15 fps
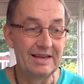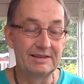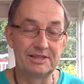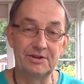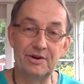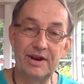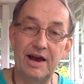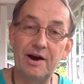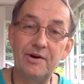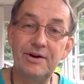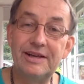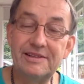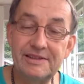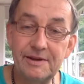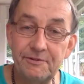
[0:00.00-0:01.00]
So now
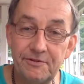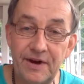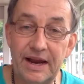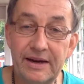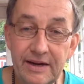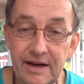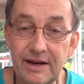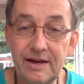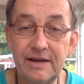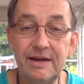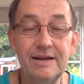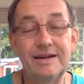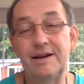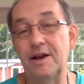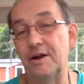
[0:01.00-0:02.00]
it's a
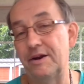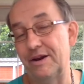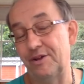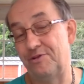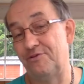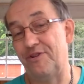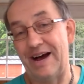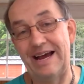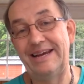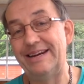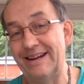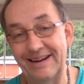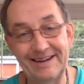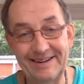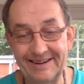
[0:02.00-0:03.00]
final, no, not
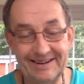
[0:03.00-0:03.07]
final,